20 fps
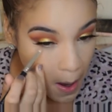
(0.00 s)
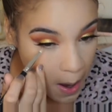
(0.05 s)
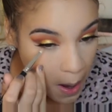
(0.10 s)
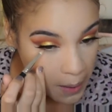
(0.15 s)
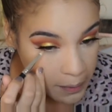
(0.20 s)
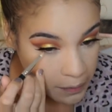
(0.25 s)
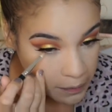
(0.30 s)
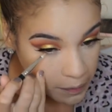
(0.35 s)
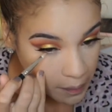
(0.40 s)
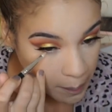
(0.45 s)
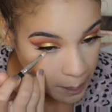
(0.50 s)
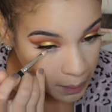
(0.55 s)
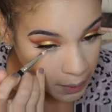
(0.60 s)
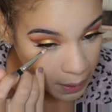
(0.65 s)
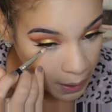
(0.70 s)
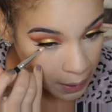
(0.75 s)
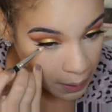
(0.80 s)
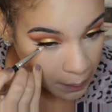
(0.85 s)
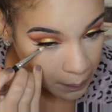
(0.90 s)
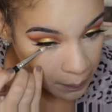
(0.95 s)
and just
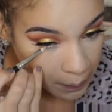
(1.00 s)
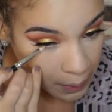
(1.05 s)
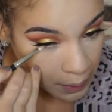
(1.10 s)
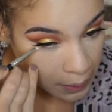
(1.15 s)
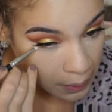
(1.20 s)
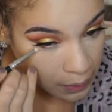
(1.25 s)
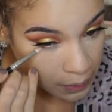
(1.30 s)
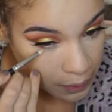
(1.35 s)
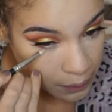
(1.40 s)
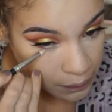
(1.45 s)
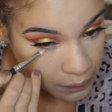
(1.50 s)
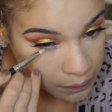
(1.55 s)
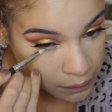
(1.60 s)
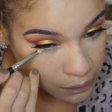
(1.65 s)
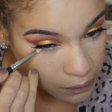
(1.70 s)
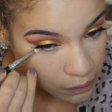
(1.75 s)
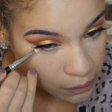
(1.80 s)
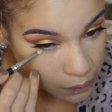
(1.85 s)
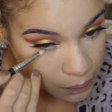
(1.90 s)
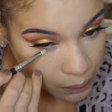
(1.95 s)
apply it really close
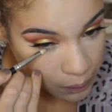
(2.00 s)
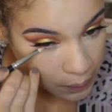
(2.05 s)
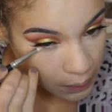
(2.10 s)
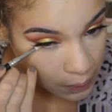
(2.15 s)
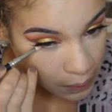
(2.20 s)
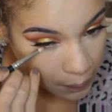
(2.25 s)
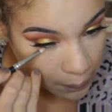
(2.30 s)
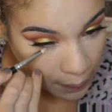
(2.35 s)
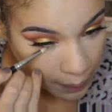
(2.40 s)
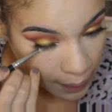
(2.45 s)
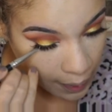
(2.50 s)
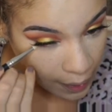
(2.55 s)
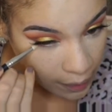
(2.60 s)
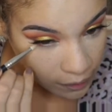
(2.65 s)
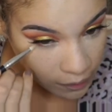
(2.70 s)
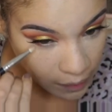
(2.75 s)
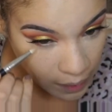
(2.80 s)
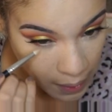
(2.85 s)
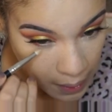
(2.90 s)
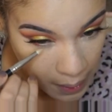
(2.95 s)
to the lower
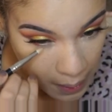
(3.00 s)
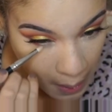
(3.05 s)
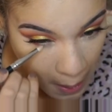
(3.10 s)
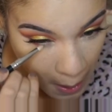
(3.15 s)
lash line.